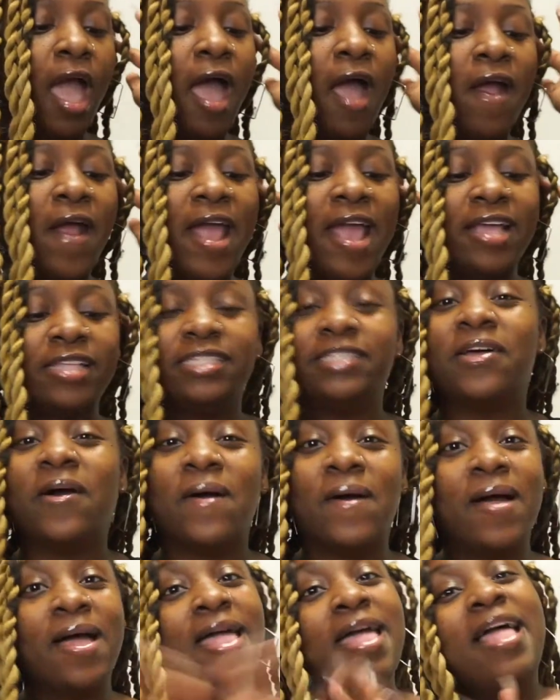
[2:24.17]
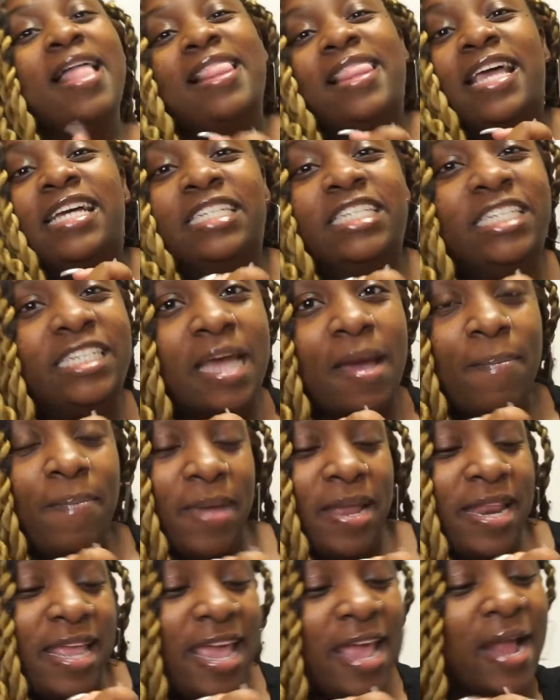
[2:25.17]
All right, so let's jump
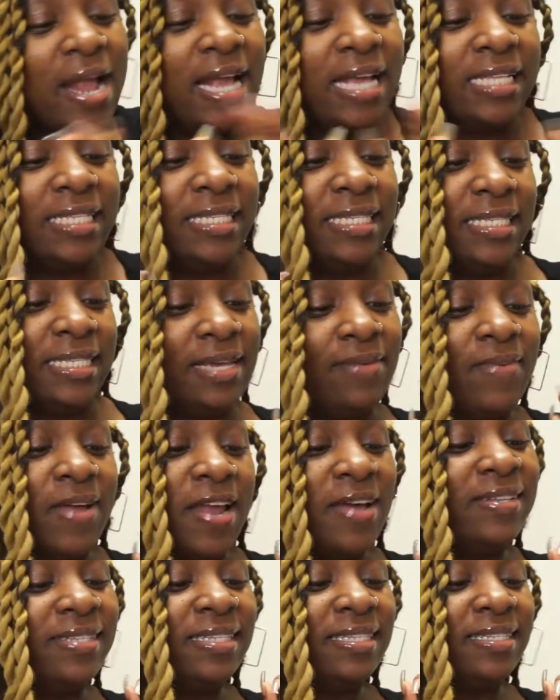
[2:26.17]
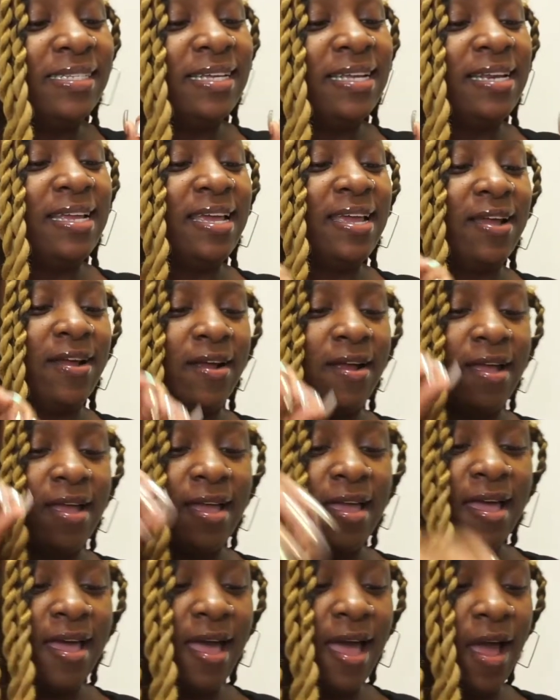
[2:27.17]
in here and see what else is in here.
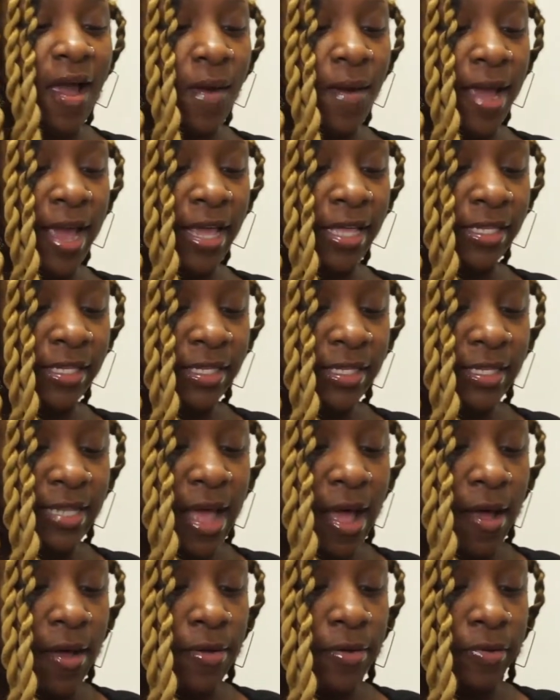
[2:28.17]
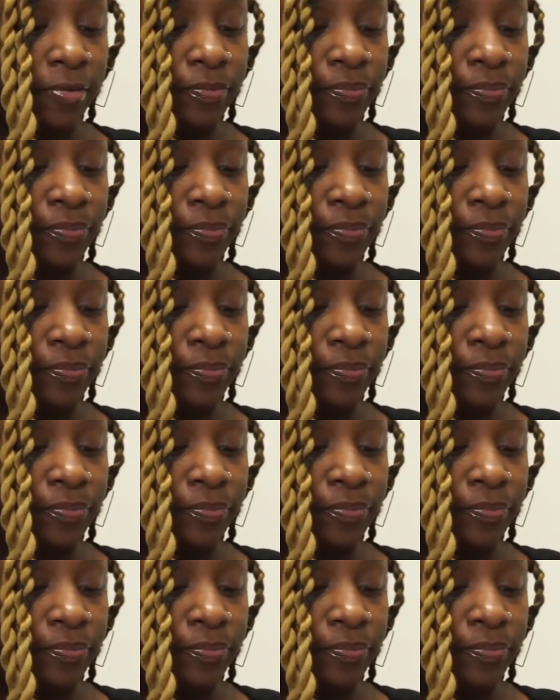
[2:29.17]
All right, so